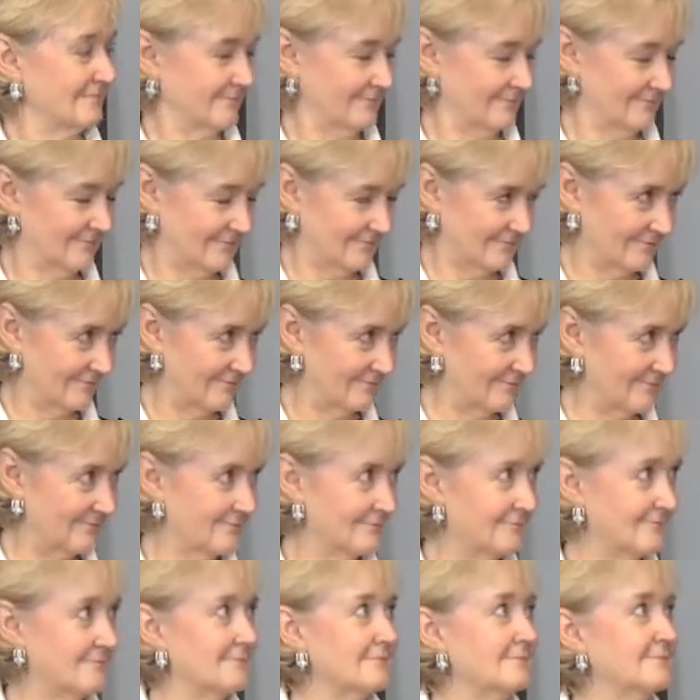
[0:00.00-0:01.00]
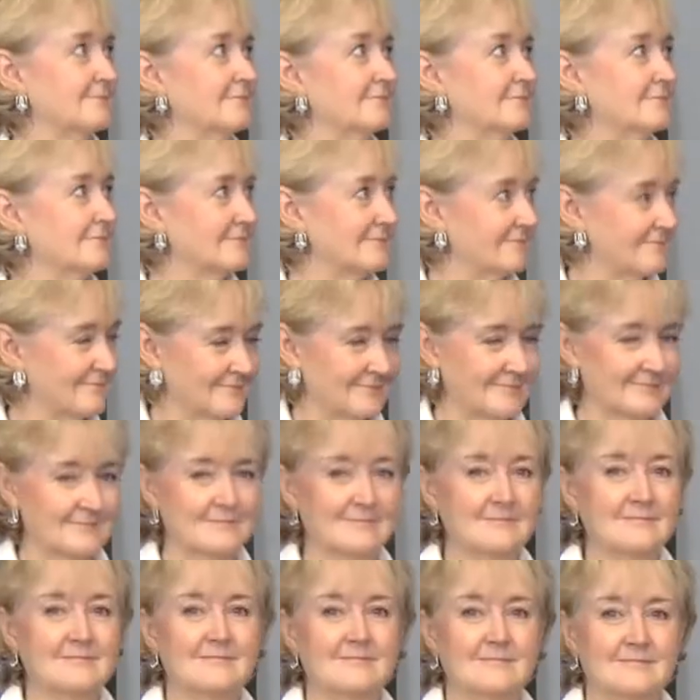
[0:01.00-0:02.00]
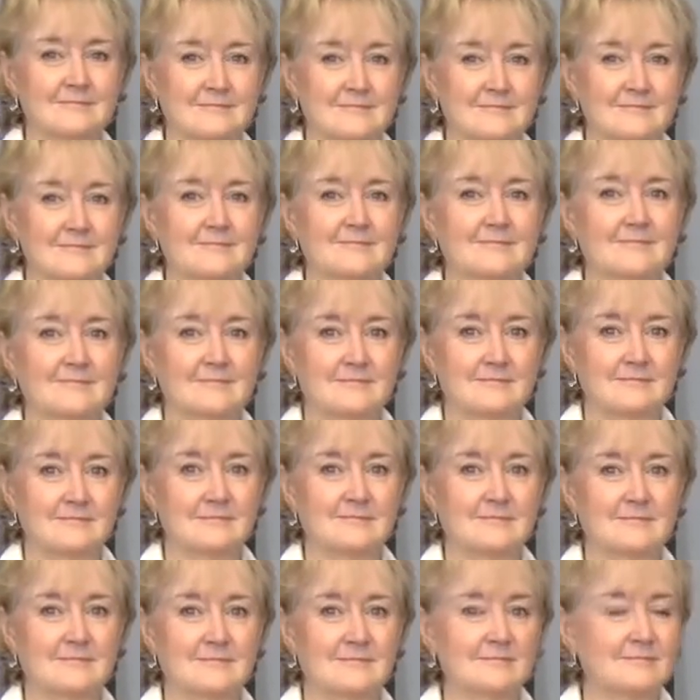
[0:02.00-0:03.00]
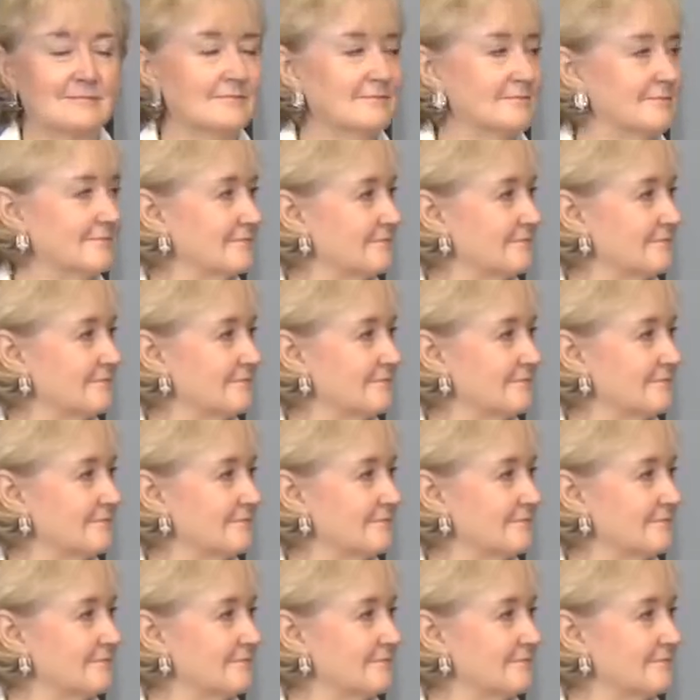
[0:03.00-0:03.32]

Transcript: [no speech]